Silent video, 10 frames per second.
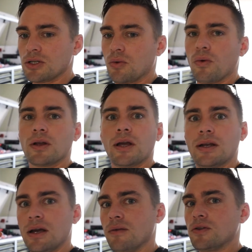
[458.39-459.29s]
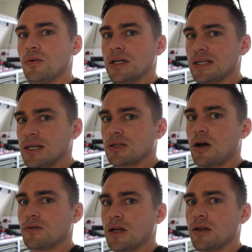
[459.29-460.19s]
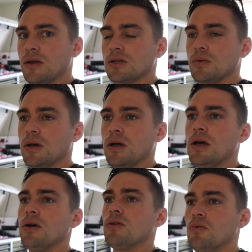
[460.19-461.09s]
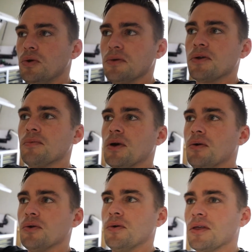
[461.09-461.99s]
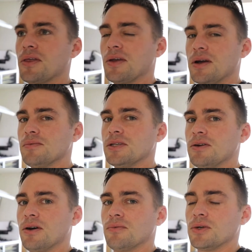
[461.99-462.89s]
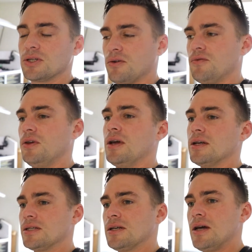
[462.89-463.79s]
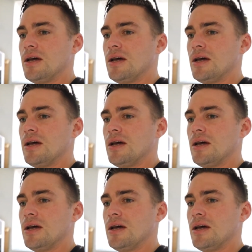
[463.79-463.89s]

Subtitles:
So we're working like a -26 offset, I think is what the wheel that I'm going with comes in on, which I'll fill you guys